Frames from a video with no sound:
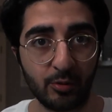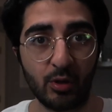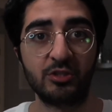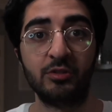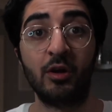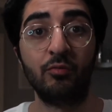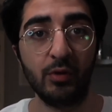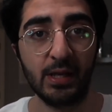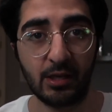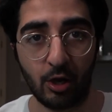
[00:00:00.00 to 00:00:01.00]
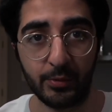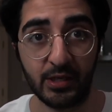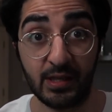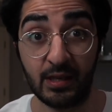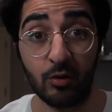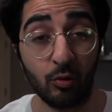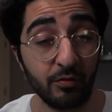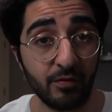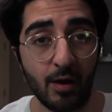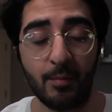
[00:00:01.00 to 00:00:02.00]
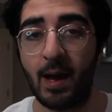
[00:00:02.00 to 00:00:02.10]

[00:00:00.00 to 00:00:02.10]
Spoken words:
question that are really common in law firm